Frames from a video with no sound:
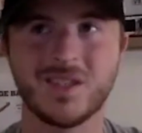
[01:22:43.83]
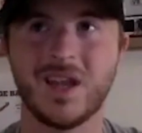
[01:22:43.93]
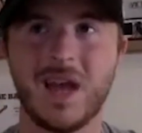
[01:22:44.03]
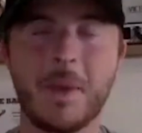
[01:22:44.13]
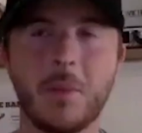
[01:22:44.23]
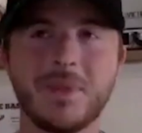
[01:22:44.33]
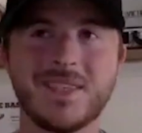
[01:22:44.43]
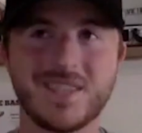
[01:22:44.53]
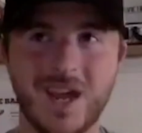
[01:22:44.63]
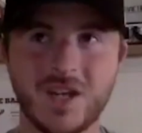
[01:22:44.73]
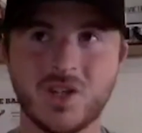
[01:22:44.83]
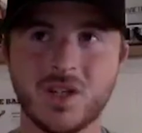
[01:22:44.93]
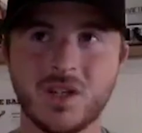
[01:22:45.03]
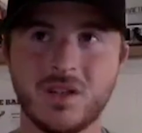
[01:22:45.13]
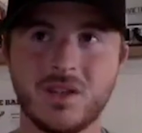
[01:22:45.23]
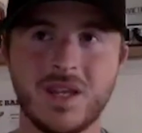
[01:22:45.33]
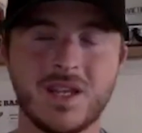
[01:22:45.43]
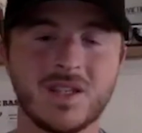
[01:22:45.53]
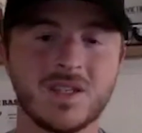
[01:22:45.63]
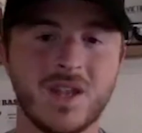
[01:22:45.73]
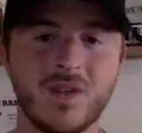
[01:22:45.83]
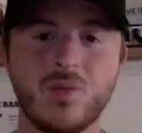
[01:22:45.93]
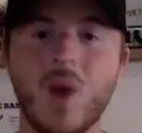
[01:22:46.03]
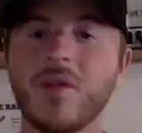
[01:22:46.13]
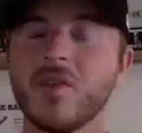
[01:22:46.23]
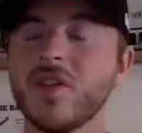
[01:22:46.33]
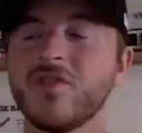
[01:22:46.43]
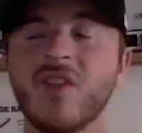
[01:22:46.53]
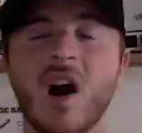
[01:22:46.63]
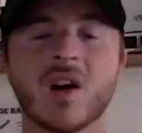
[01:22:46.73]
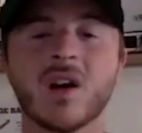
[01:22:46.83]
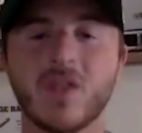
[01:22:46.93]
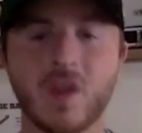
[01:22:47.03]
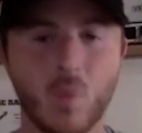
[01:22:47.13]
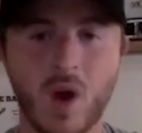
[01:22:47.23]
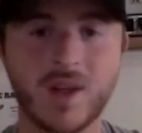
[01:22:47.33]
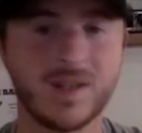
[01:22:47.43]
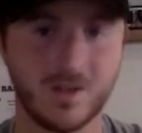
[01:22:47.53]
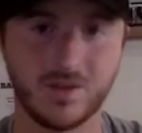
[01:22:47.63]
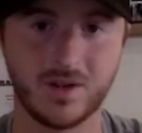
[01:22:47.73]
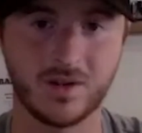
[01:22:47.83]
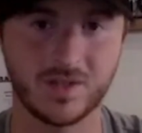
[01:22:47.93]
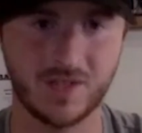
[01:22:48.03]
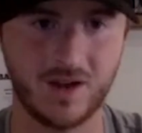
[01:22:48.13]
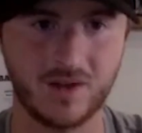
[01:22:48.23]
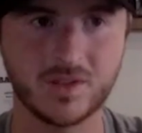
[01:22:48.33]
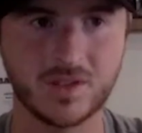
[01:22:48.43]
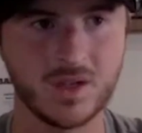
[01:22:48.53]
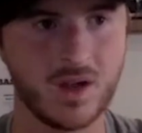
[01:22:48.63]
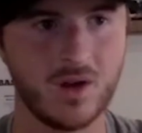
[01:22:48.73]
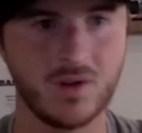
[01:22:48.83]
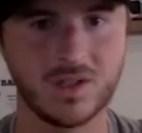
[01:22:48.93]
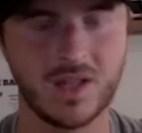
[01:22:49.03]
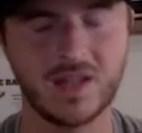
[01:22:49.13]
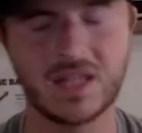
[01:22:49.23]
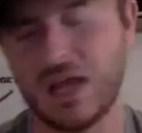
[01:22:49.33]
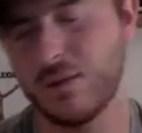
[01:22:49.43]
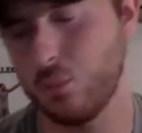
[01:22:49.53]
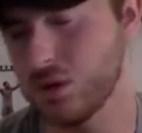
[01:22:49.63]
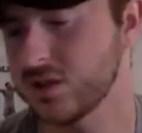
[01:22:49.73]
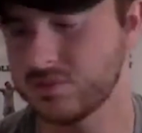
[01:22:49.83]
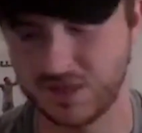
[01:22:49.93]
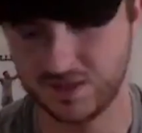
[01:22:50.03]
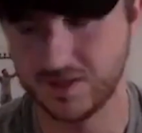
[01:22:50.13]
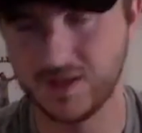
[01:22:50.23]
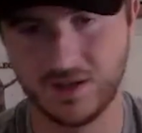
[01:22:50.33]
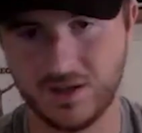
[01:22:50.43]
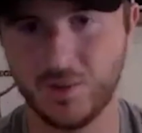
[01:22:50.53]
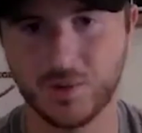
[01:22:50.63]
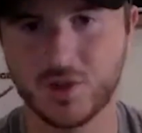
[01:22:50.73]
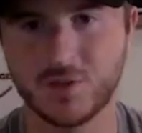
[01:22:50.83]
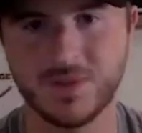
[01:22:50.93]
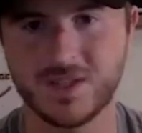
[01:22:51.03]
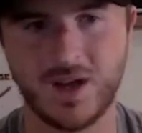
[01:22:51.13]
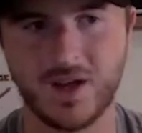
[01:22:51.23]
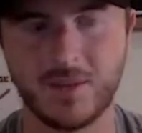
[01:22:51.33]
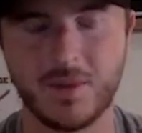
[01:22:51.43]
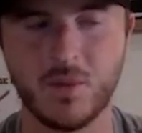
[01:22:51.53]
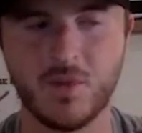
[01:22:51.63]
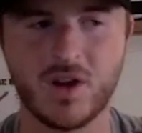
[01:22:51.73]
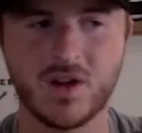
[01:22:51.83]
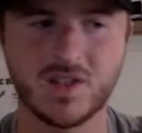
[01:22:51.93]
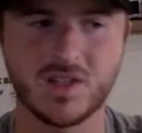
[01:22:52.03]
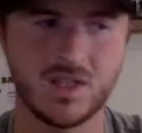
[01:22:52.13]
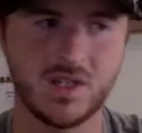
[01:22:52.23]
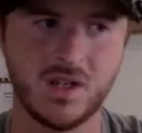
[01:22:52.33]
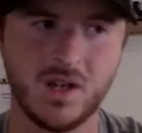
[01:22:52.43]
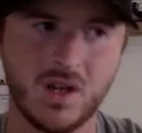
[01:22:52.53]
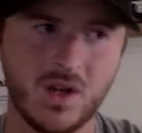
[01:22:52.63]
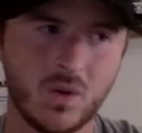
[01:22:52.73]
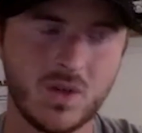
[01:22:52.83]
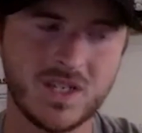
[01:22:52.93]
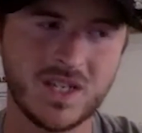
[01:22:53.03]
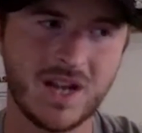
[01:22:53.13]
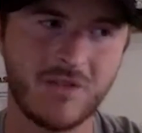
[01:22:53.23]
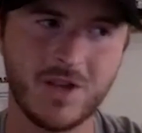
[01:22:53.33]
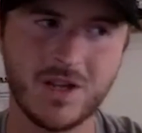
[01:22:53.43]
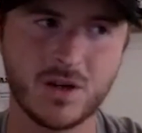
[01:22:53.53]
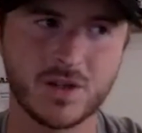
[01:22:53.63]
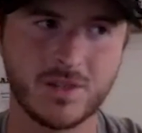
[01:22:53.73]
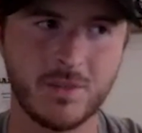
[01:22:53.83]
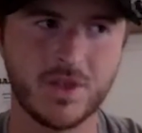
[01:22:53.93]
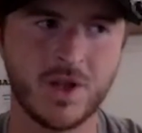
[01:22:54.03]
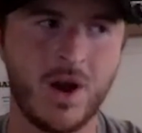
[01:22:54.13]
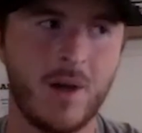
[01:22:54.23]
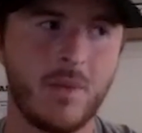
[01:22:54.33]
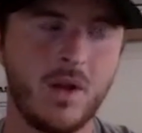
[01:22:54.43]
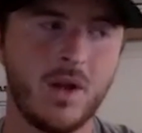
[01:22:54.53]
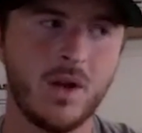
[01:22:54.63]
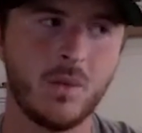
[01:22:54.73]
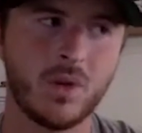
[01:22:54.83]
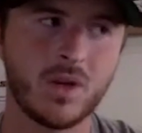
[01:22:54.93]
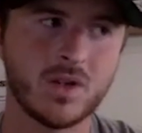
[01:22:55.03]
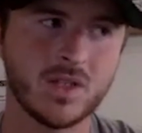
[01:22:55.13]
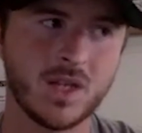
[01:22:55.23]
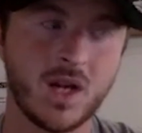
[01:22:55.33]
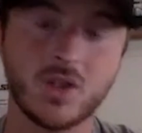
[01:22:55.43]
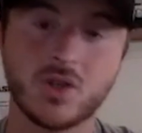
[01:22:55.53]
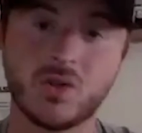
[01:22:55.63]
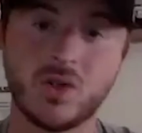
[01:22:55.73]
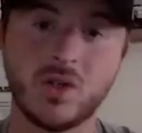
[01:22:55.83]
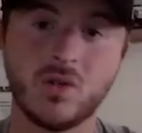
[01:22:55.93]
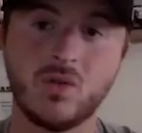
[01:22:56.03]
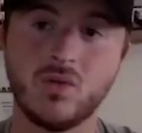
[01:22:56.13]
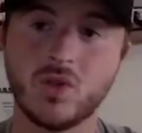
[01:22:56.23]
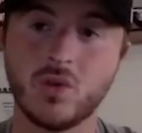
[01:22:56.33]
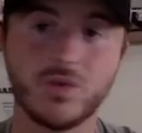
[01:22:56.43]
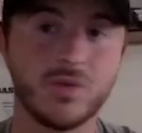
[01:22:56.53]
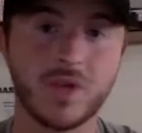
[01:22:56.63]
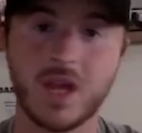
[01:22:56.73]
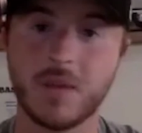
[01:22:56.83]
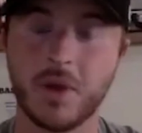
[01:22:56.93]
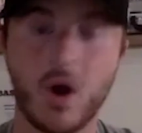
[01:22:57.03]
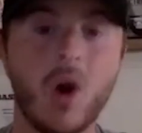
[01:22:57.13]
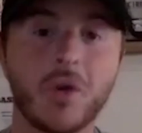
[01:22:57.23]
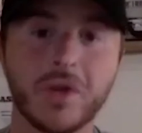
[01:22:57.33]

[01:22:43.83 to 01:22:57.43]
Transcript: MLB sanctioned. They can send whoever the fuck they want down there as scouts. That it worries me. It worries me a ton. I mean, we see it every year. Some of the top players in the country who don't do the Cape at all.